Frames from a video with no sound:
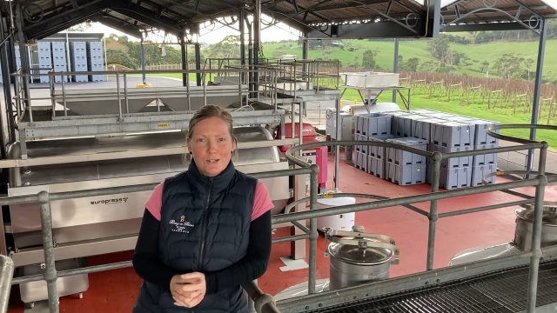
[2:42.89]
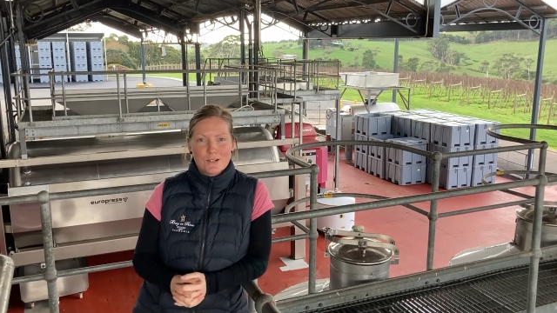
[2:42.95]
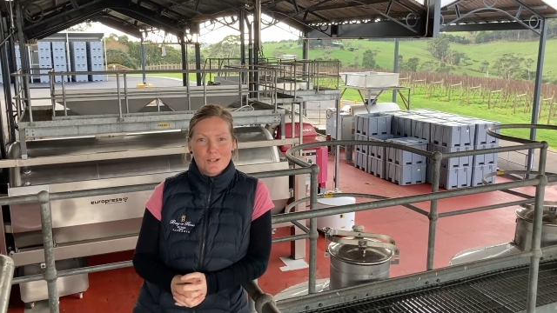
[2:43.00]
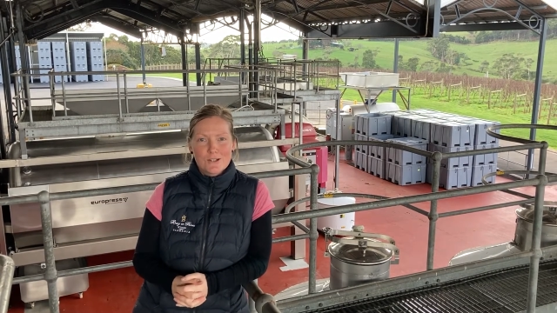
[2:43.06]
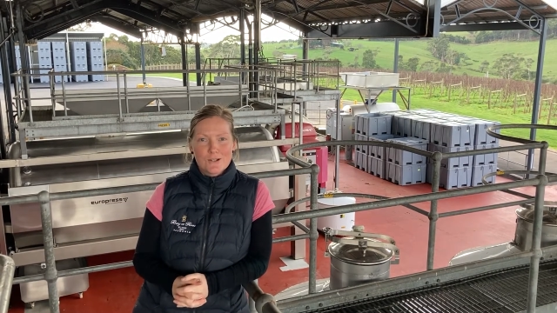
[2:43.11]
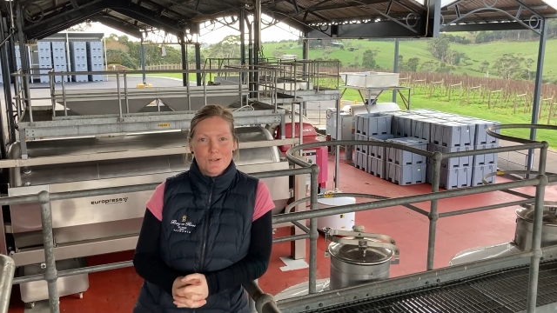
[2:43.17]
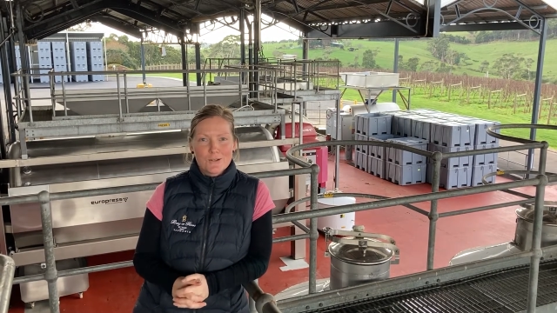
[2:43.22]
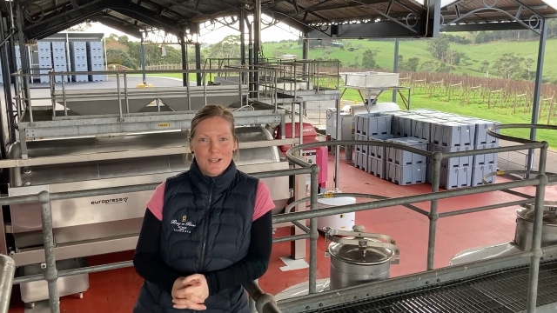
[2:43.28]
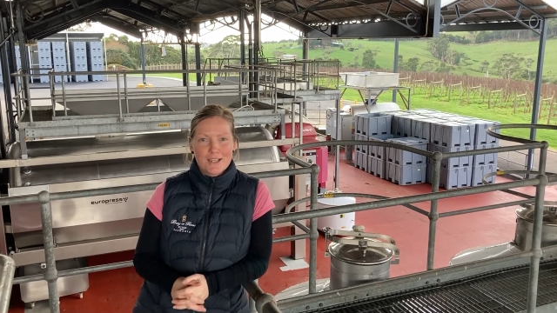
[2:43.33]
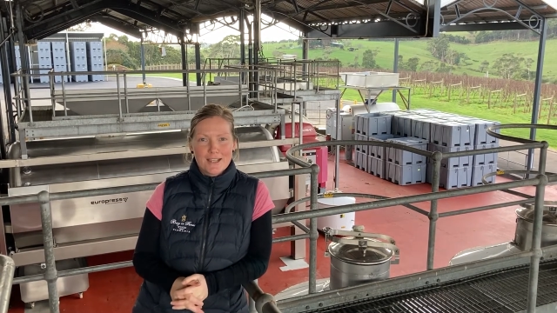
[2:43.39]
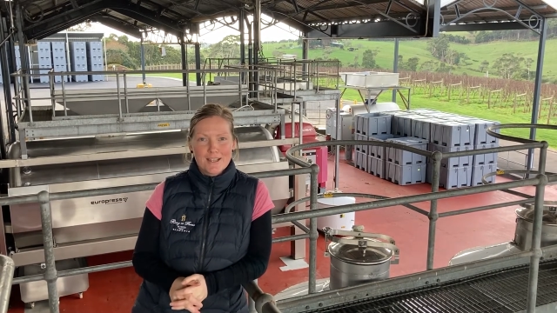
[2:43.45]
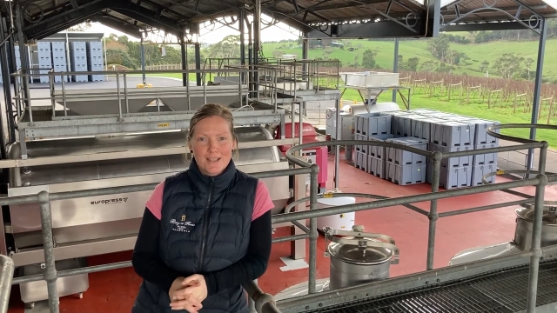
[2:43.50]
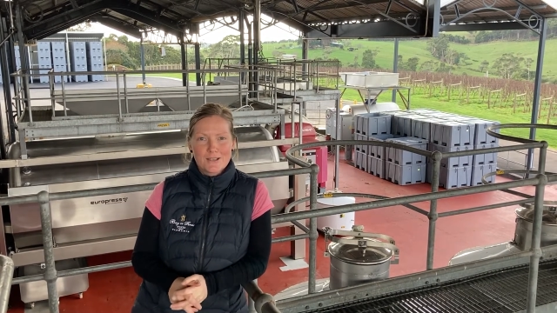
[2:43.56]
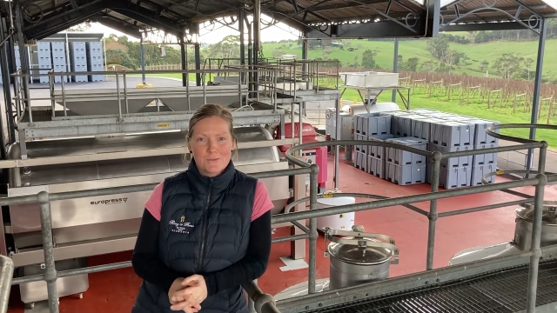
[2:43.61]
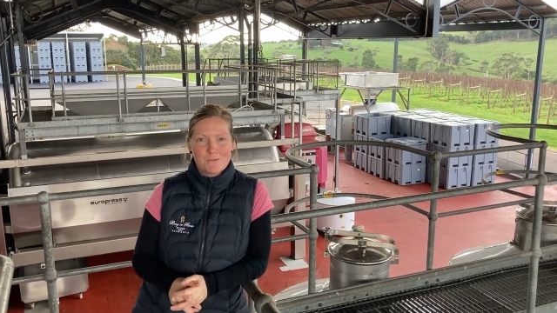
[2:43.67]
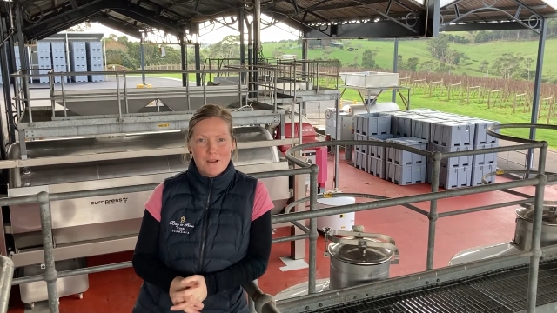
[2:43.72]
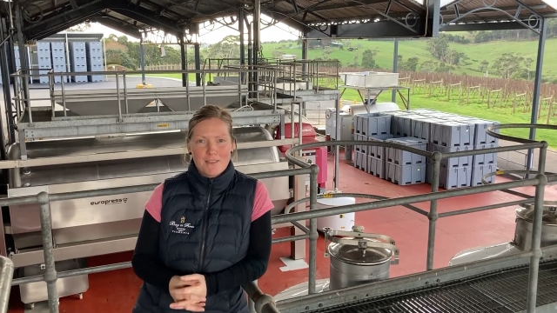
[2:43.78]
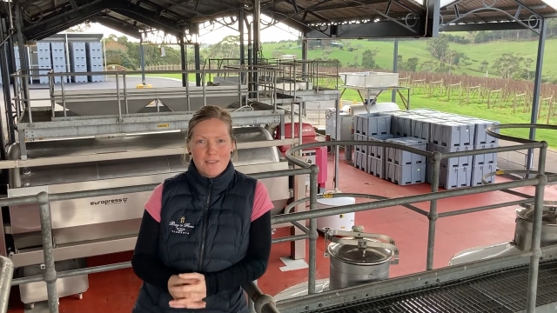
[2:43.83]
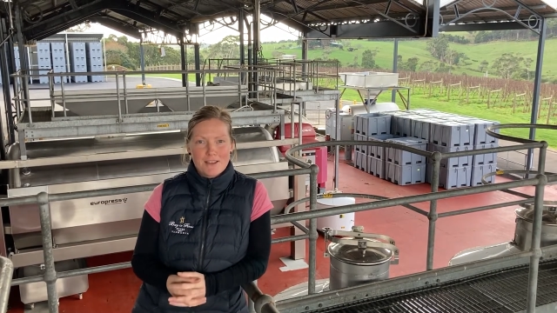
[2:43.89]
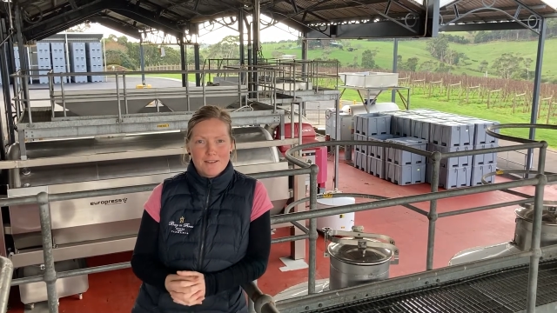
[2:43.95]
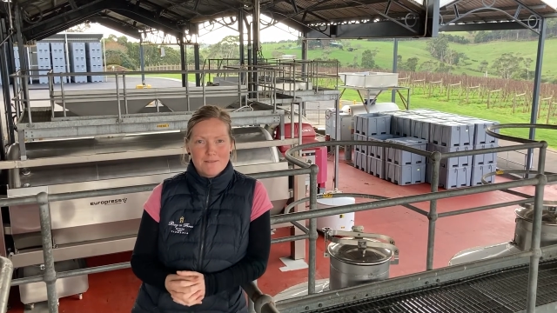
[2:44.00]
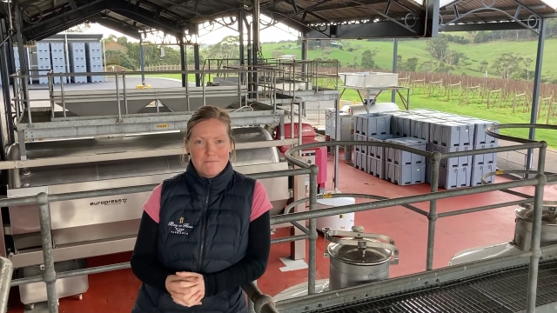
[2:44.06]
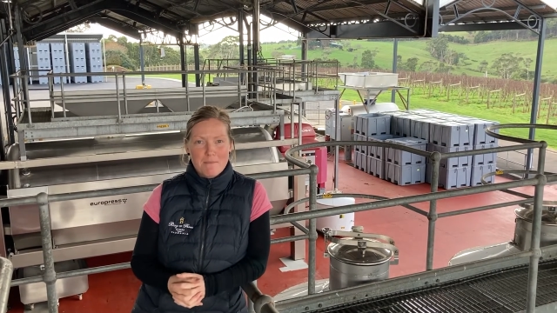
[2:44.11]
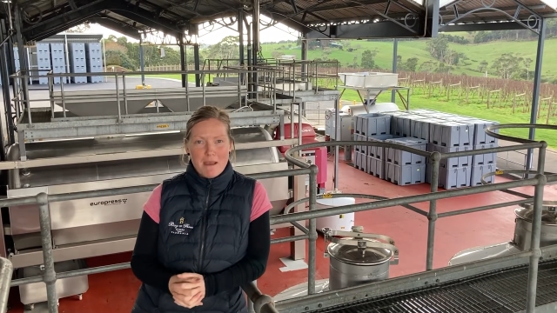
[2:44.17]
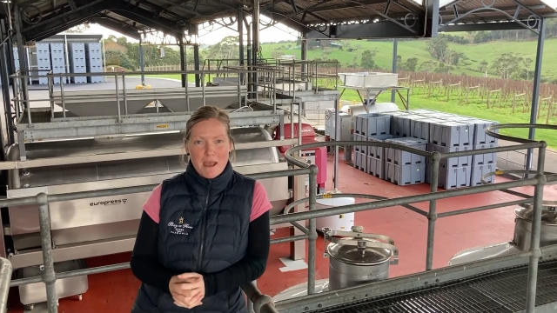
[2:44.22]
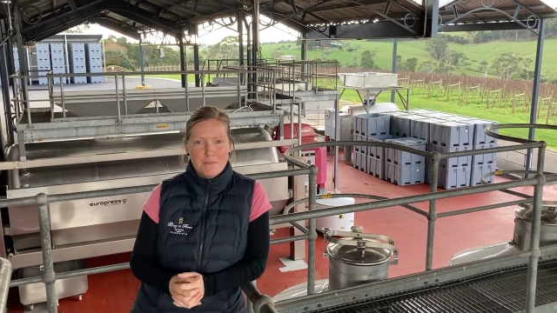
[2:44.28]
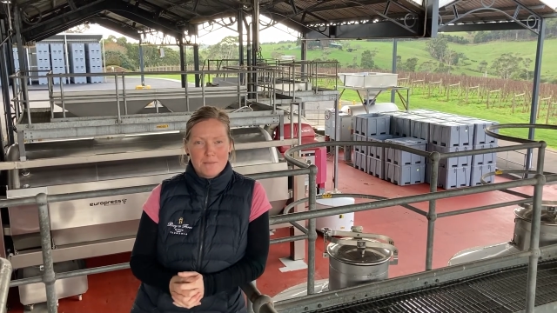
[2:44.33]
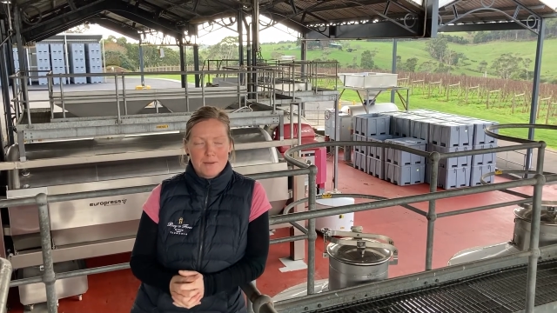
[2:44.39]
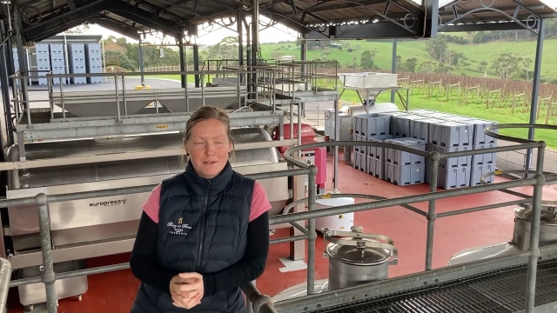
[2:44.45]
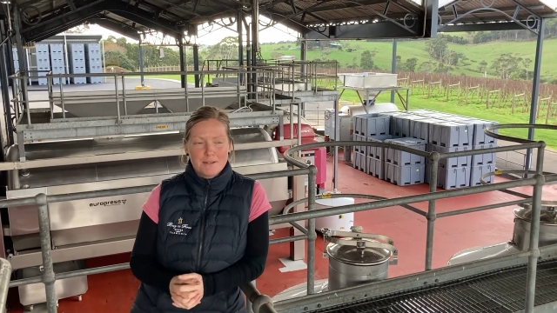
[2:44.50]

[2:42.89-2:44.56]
just looking at the weather map.